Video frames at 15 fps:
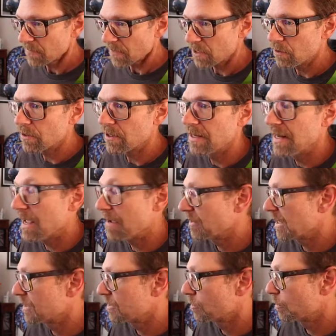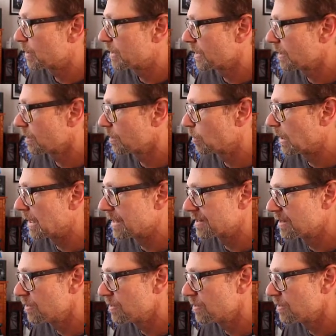you're going to navigate to a particular place.